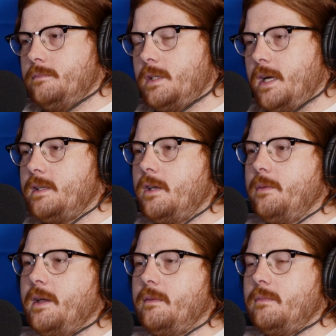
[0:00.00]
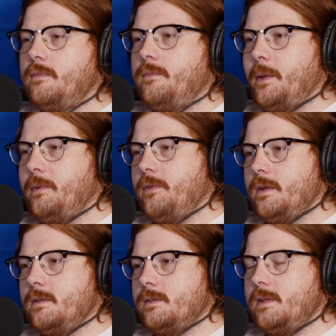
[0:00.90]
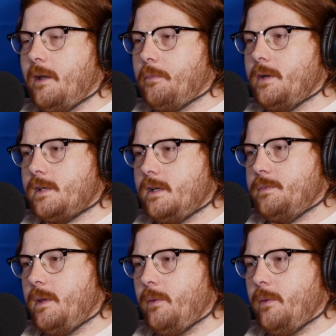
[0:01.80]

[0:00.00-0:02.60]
Did I tell you my family friend is Dak Prescott's baby